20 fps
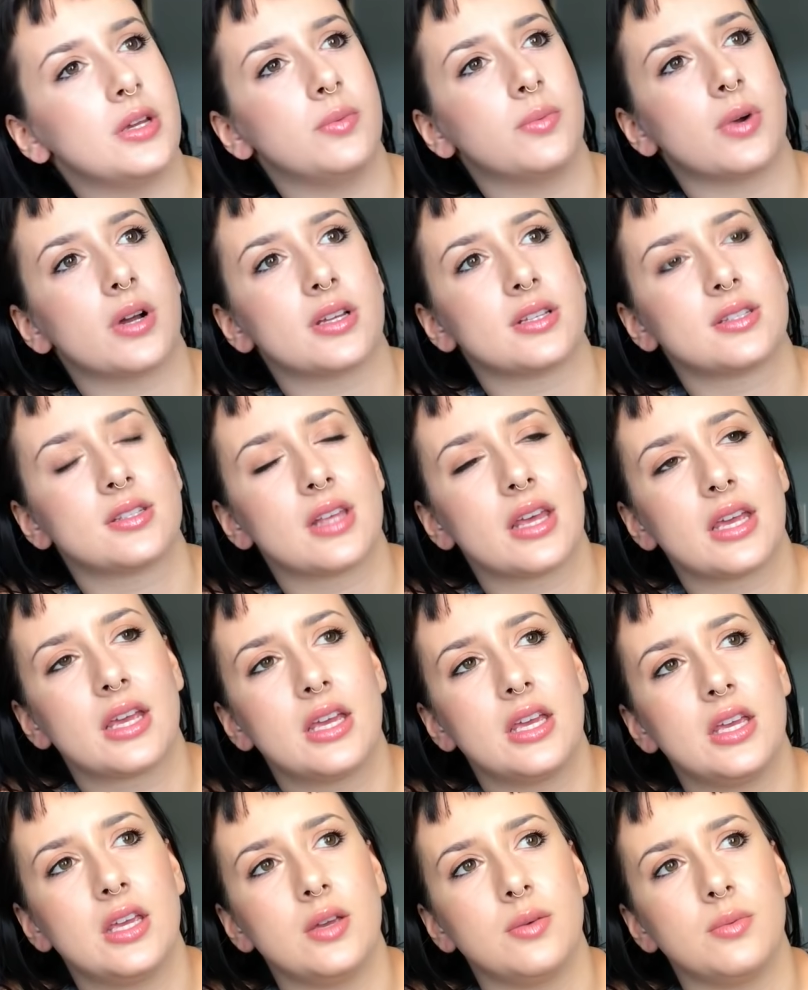he was, like,
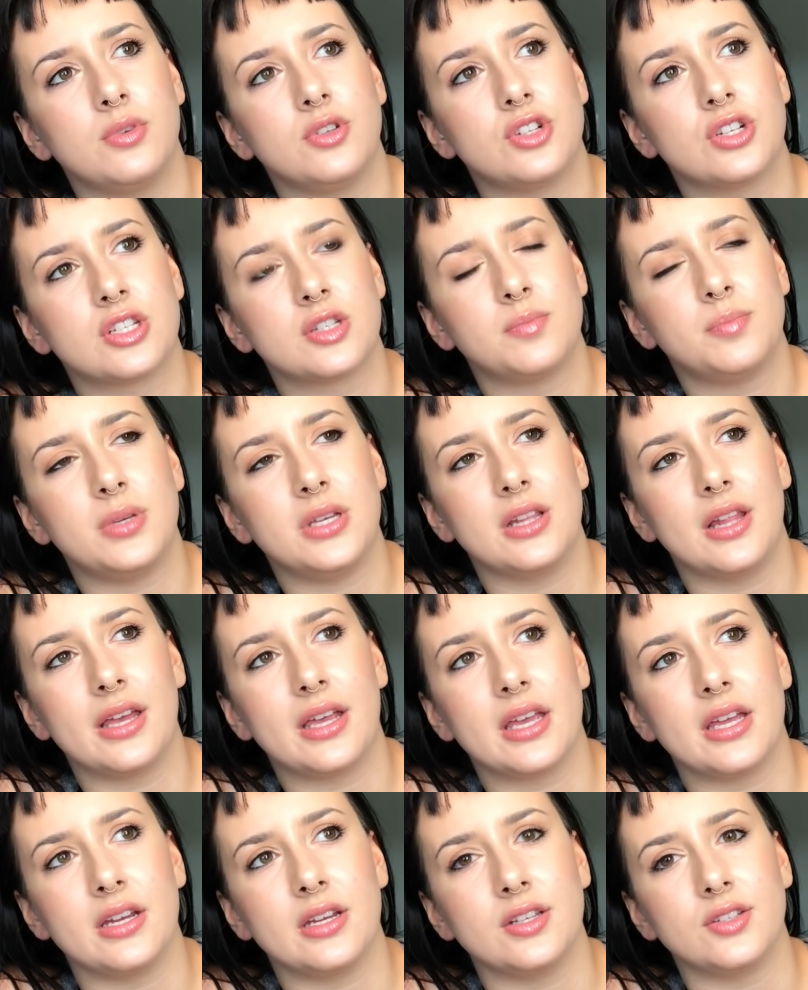he would just be,
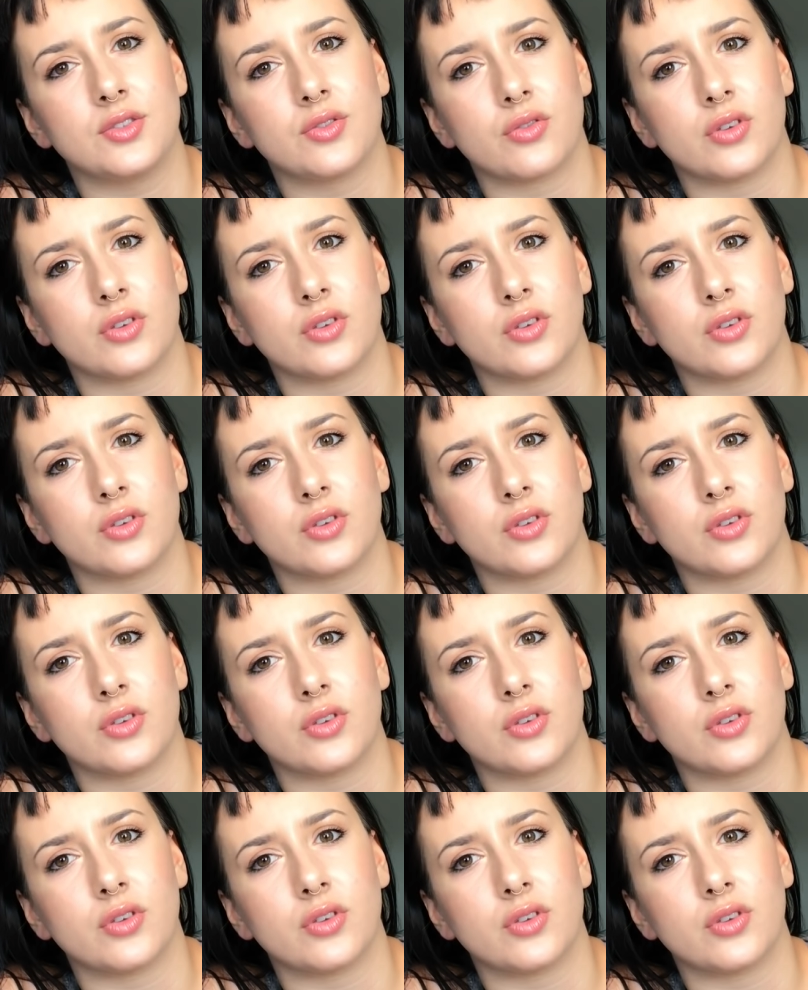like, in his